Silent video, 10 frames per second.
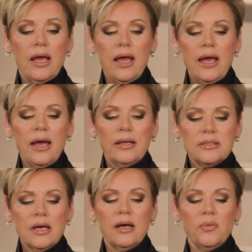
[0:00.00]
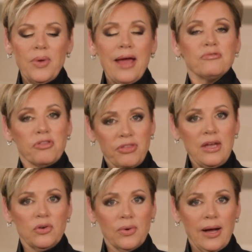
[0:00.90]
And uh, we have to
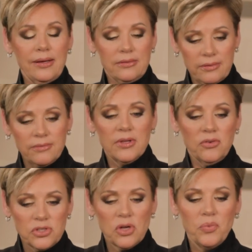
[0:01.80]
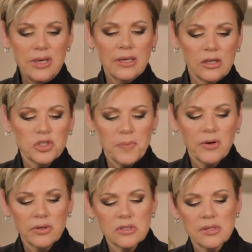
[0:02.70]
think right, though, so we can
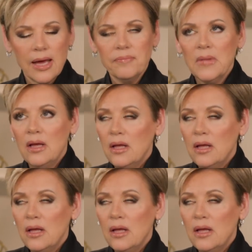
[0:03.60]
experience that.